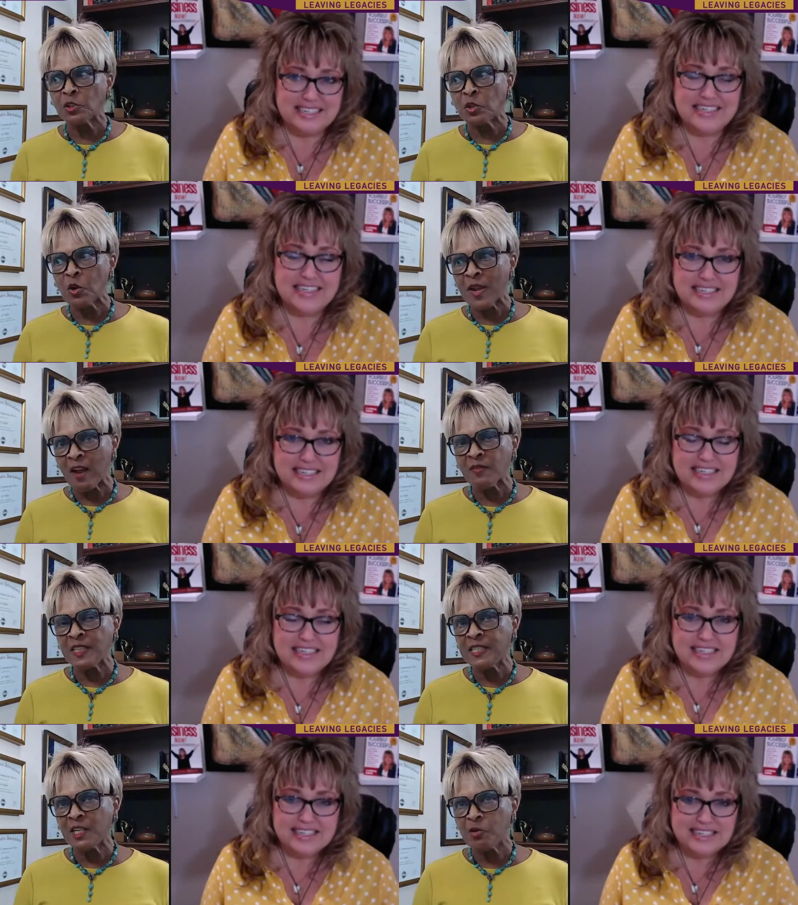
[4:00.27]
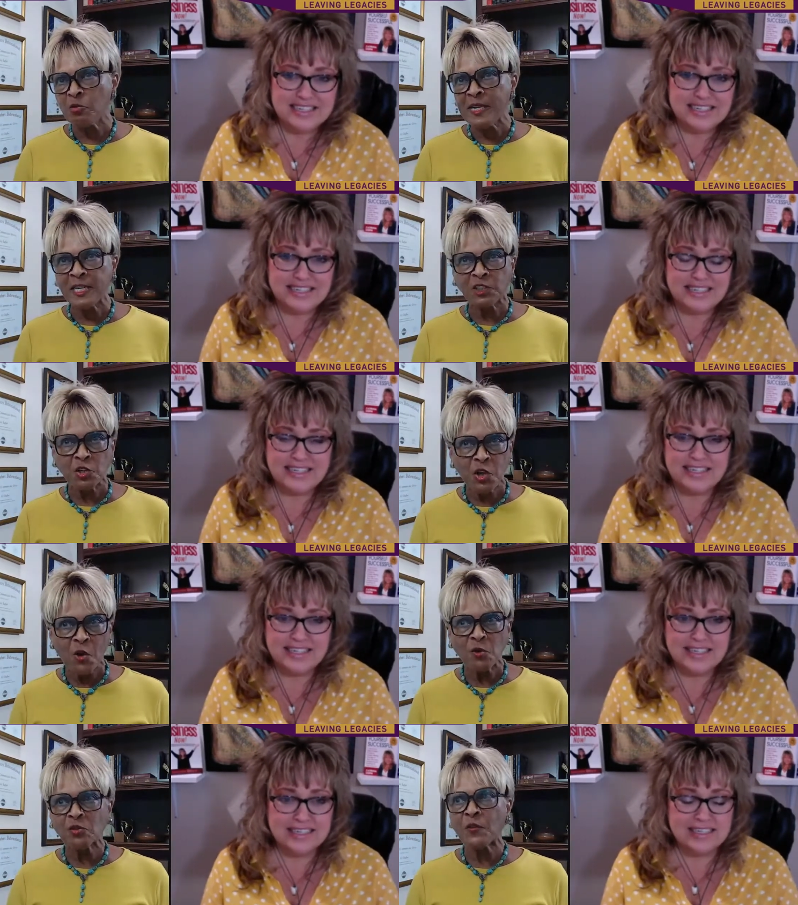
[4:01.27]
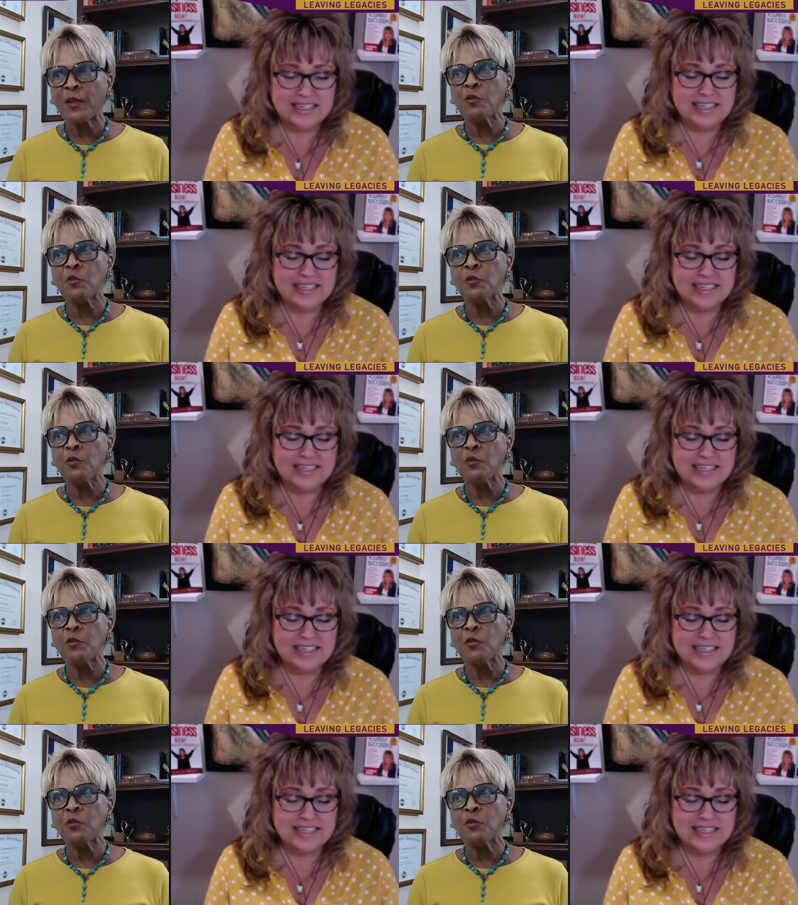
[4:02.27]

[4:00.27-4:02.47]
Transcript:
Speaker 1: learn everything that you needed to know so that